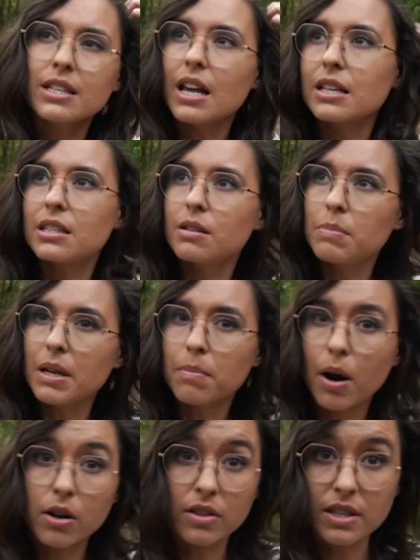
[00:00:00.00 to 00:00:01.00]
test to be a
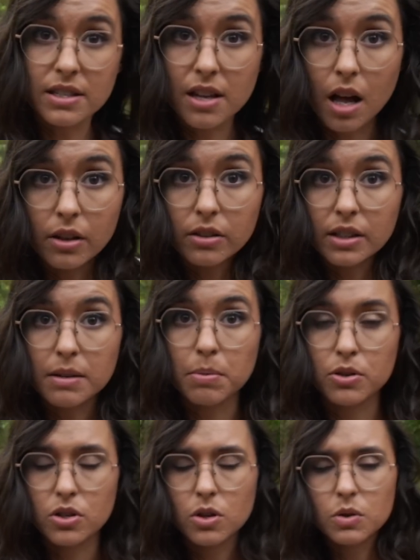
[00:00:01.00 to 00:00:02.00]
part of this scholarly
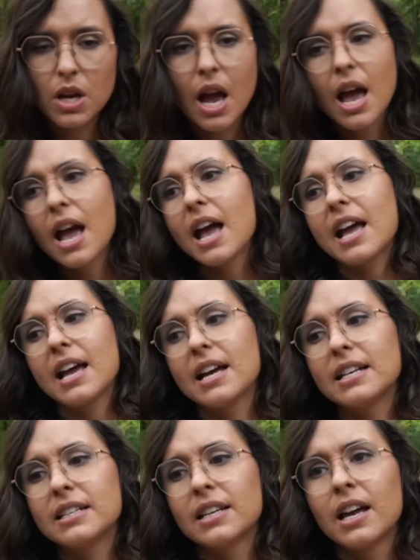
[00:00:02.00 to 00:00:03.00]
pursuit.
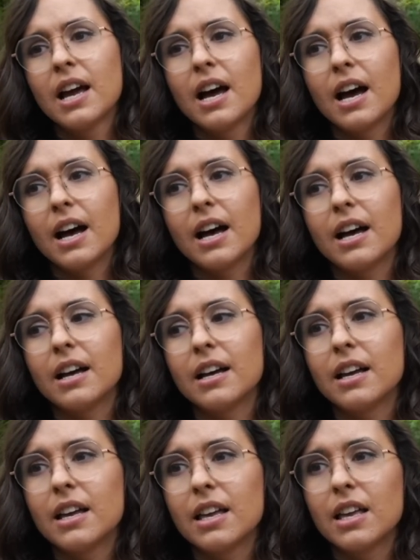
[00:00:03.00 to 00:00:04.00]
And
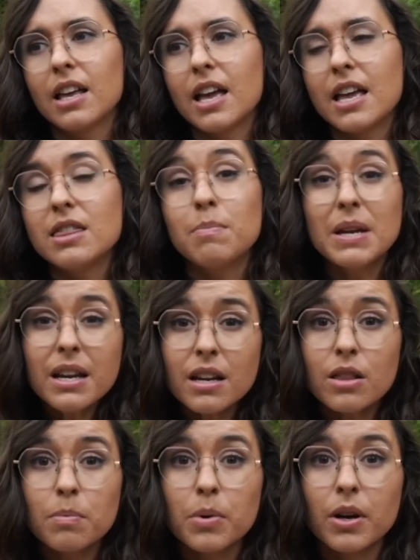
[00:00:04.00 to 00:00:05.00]
in the beginning
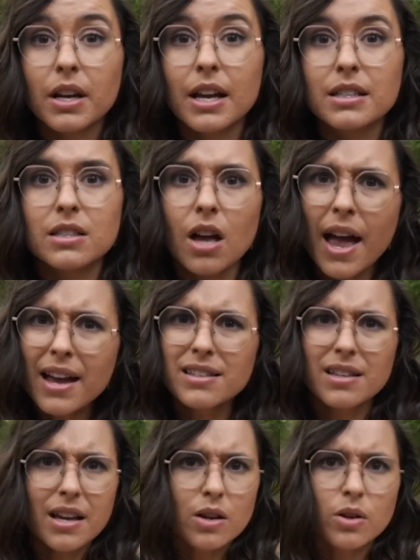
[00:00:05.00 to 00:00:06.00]
of the book, it's, hey,
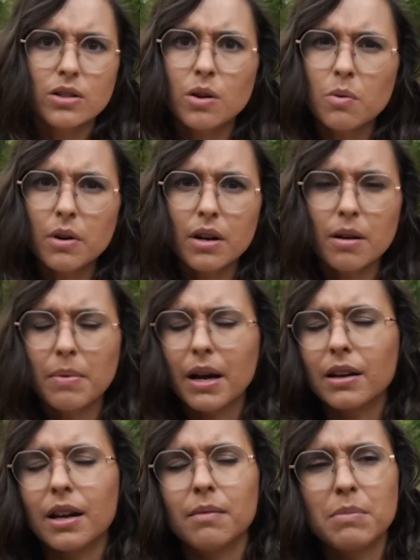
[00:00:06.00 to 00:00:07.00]
Sayona, don't worry
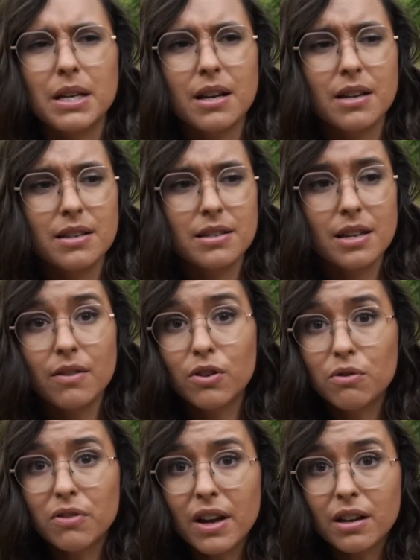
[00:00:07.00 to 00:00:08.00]
about it, because if
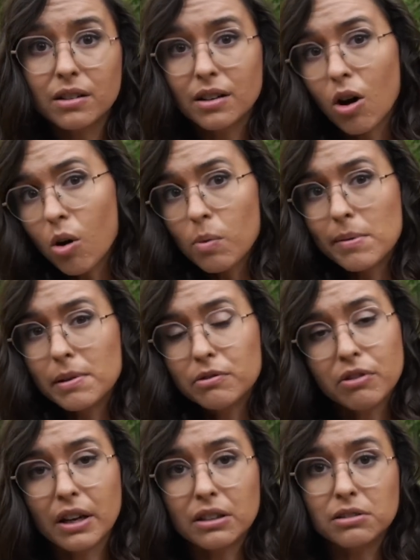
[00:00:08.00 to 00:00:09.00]
you fail, all women
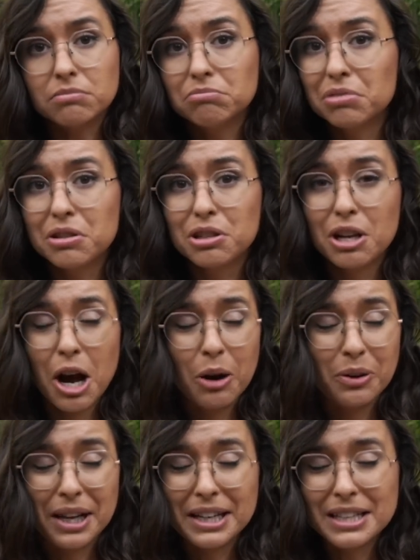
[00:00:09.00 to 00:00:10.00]
fail. So,
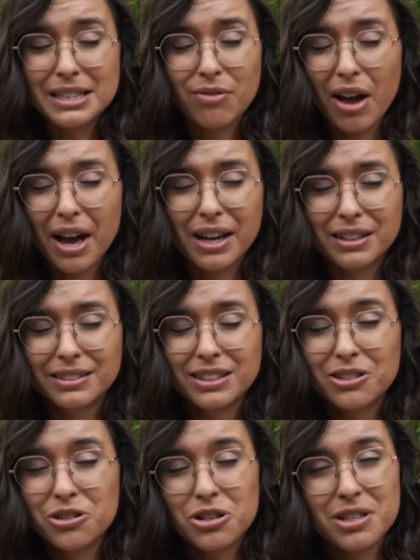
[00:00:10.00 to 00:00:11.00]
like, it's fine.
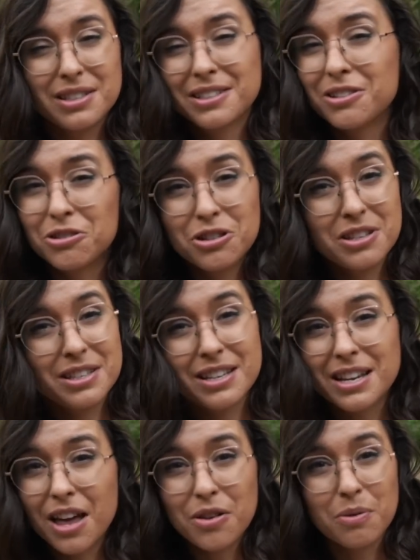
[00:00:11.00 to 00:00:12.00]
You're just
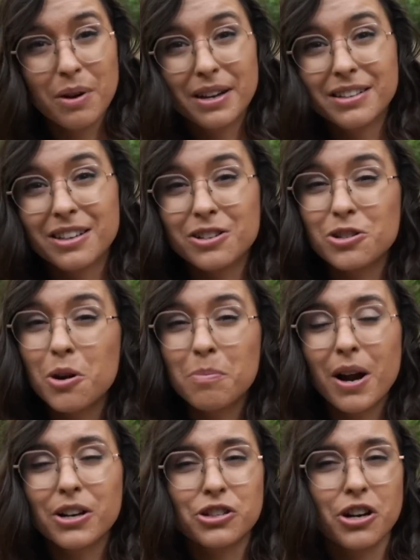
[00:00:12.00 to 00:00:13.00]
another one. There's no
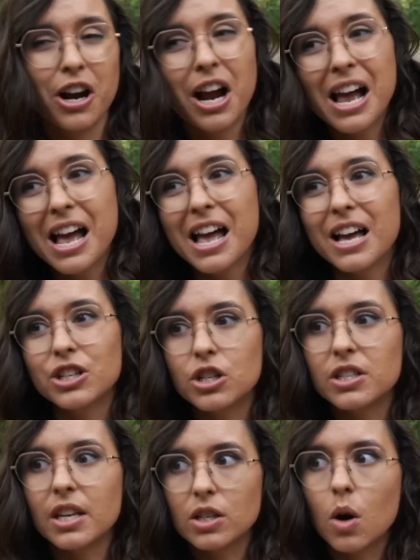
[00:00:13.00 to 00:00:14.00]
pressure. And
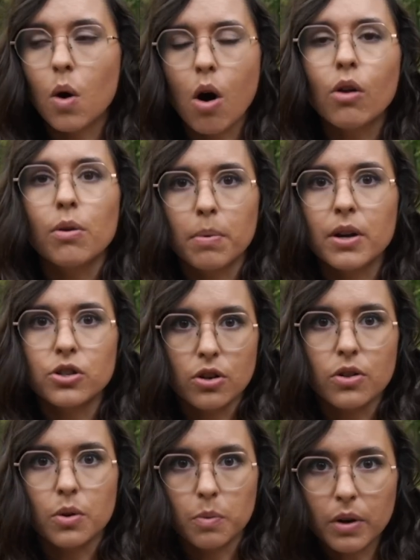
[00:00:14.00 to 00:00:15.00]
she's like, no, all the pressure
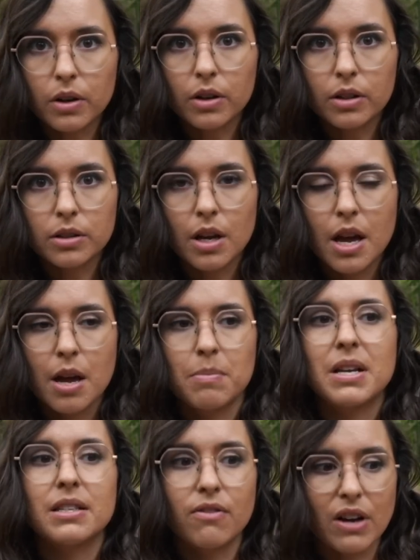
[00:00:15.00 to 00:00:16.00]
in the world.
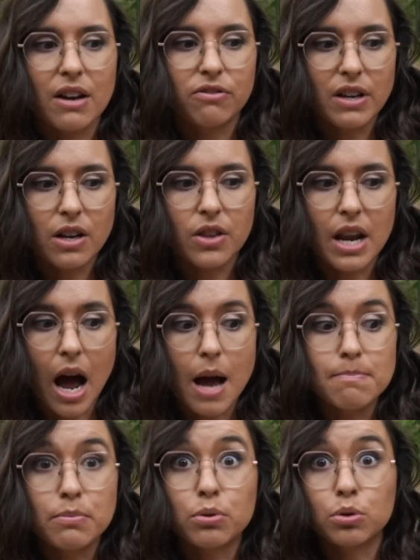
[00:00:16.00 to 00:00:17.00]
Because if I fail, then
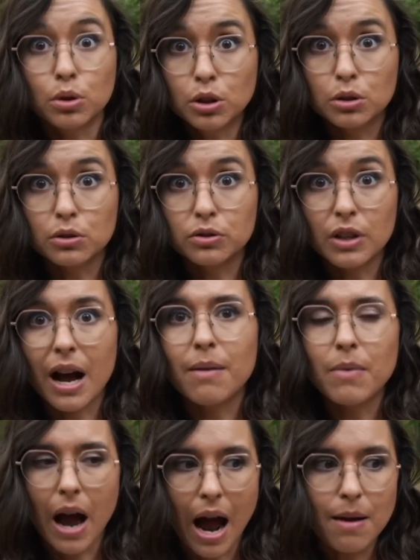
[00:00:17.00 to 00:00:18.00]
I'm proof.
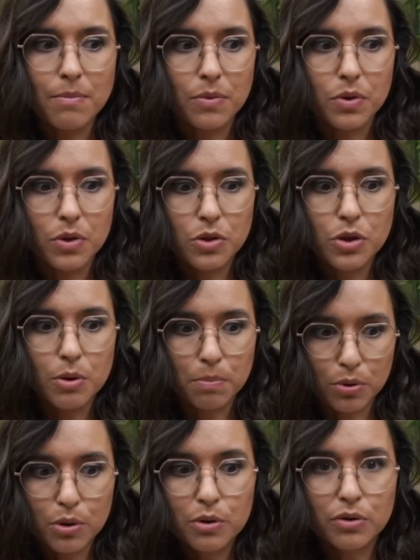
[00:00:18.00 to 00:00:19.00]
I'm the
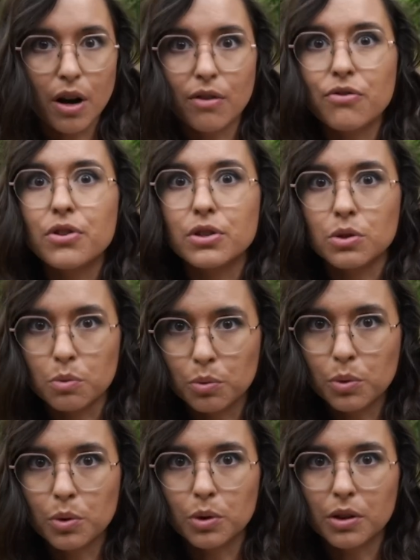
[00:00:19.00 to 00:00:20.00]
proof of this
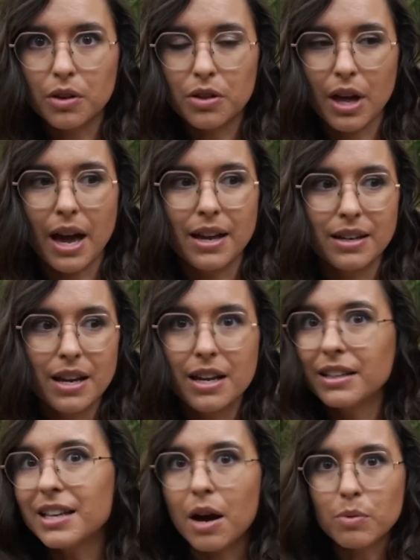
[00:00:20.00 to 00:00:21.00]
rule that,
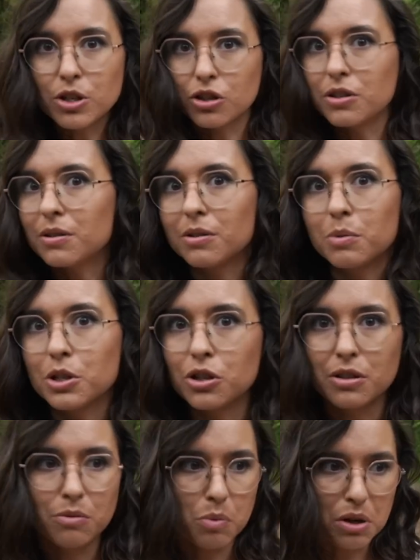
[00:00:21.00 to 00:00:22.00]
yeah, we
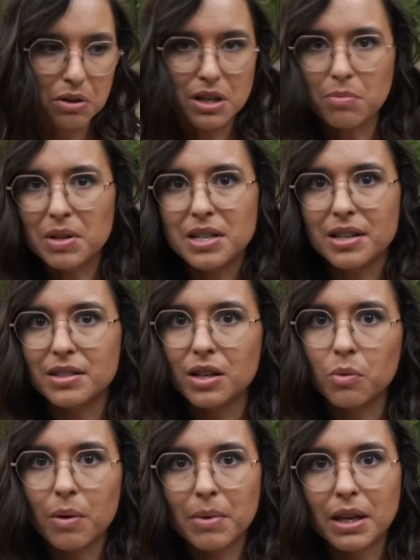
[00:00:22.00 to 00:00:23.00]
don't need to be
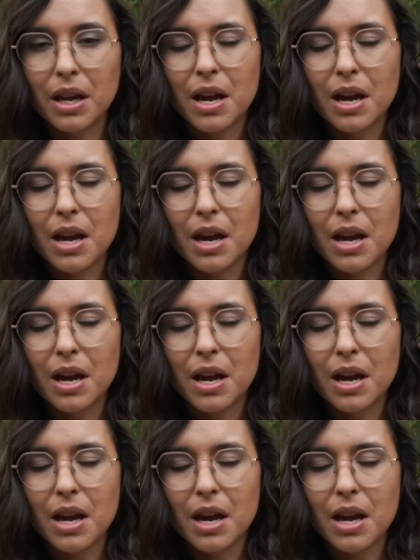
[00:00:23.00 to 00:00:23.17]
testing women.